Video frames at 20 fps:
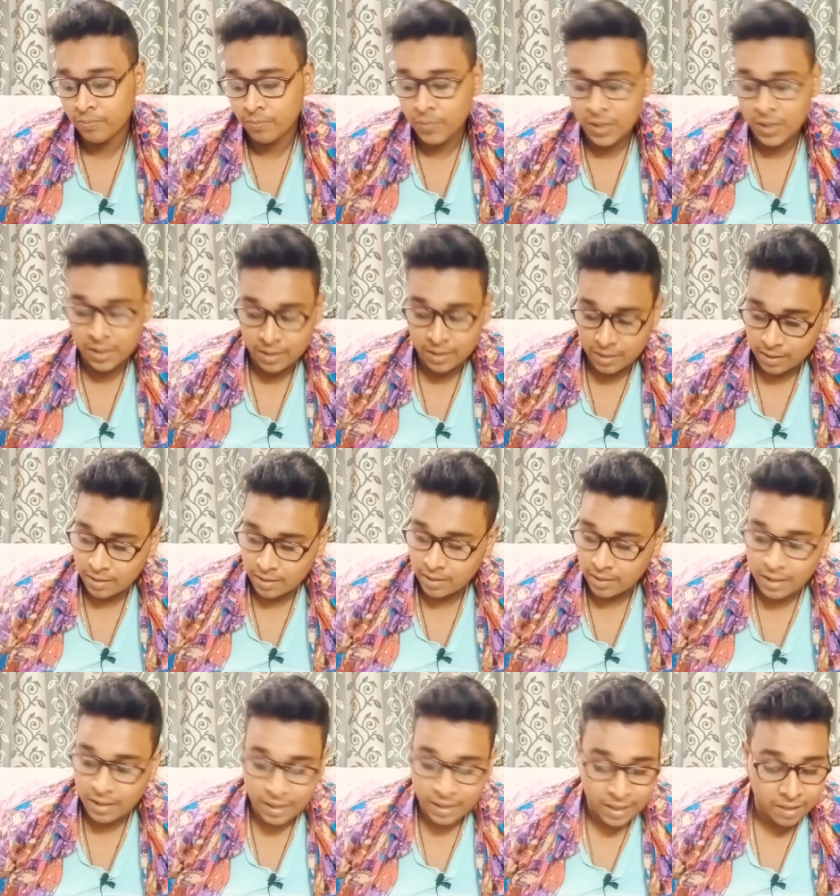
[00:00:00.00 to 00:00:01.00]
But
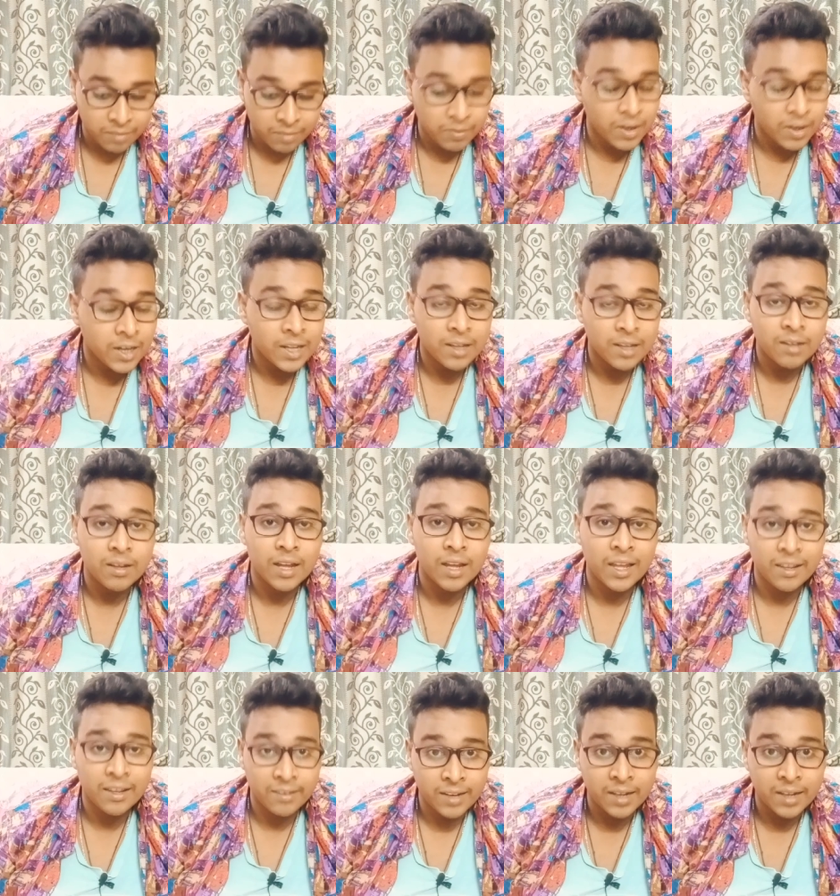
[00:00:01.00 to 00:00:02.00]
as far
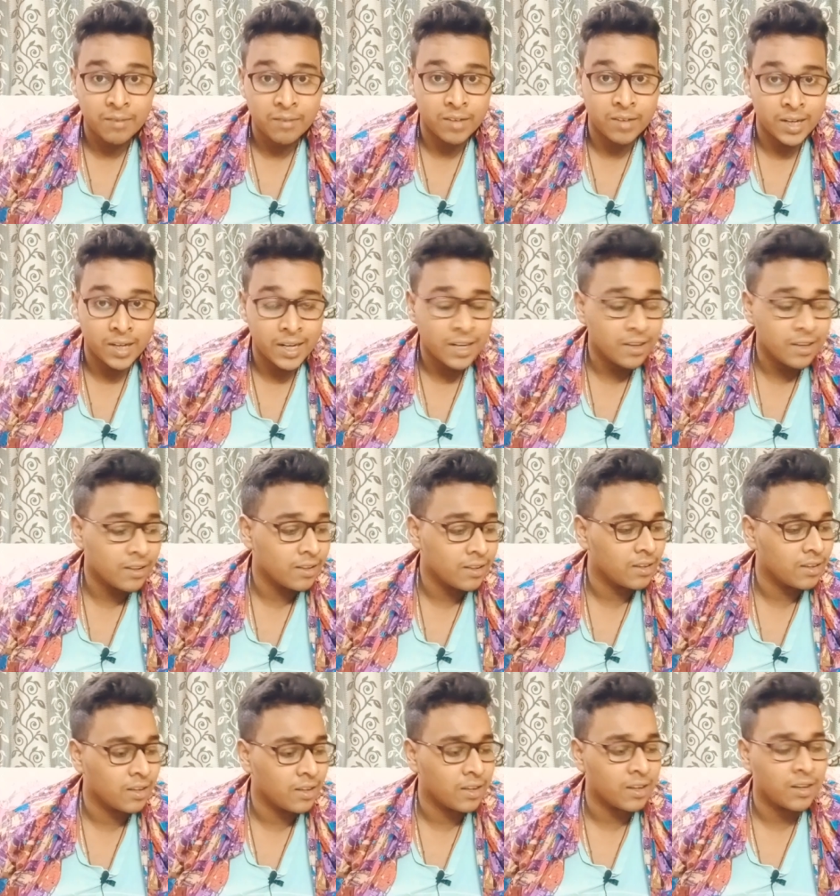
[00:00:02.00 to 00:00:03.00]
as I've read,
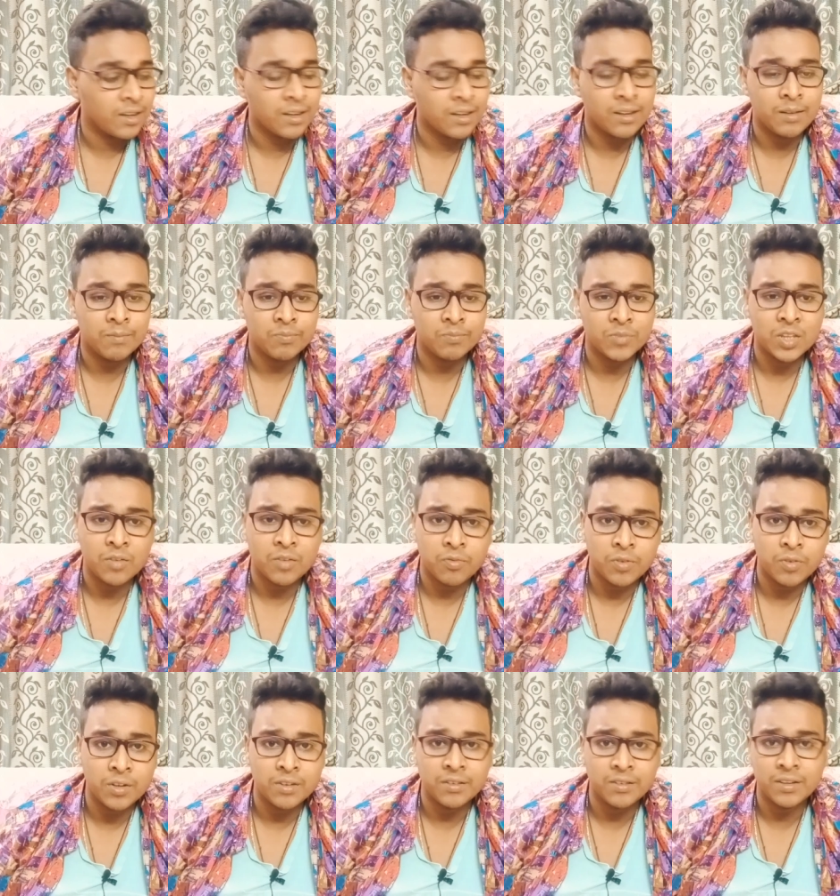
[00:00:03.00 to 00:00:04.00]
the
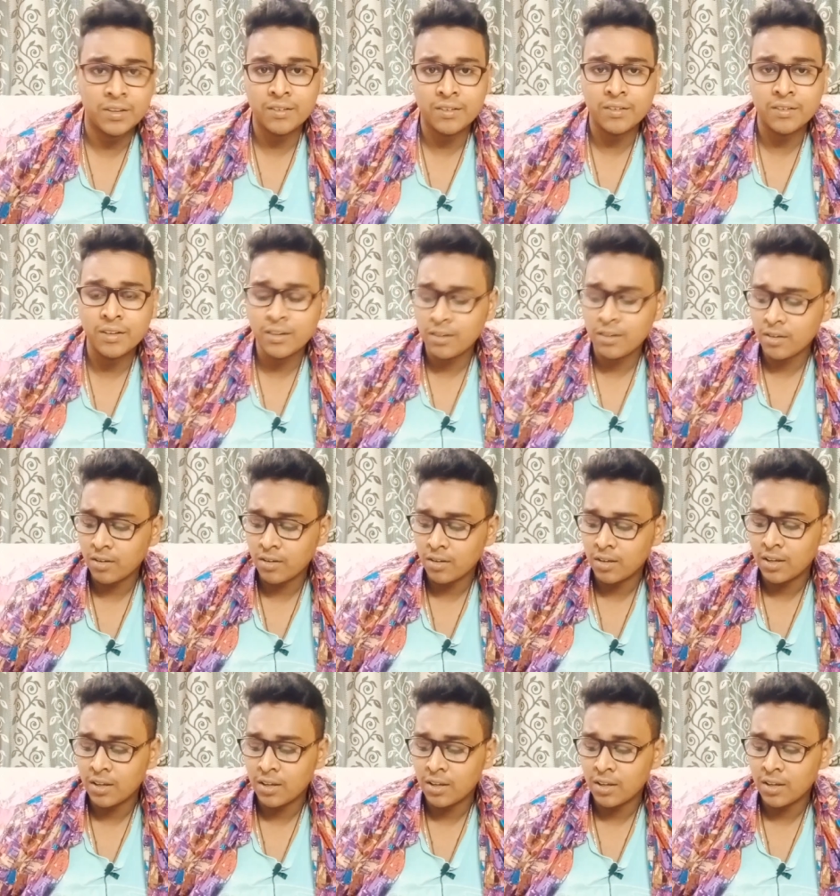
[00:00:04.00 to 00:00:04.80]
first season